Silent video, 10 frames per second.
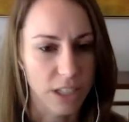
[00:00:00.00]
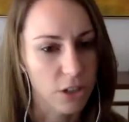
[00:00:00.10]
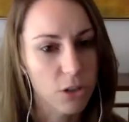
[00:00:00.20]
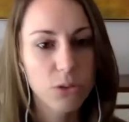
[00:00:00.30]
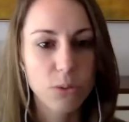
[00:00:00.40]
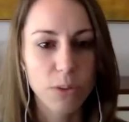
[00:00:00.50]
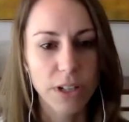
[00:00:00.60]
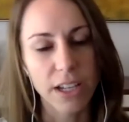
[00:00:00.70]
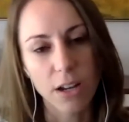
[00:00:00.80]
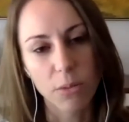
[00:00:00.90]
like who's
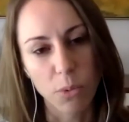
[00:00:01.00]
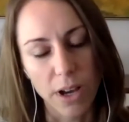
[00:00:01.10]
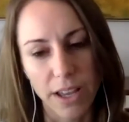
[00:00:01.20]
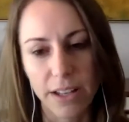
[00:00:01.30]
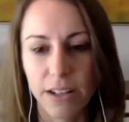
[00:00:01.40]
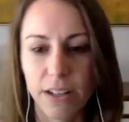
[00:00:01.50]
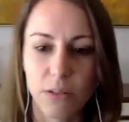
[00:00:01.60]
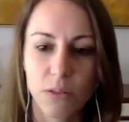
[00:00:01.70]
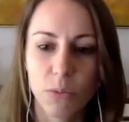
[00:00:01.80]
working on what and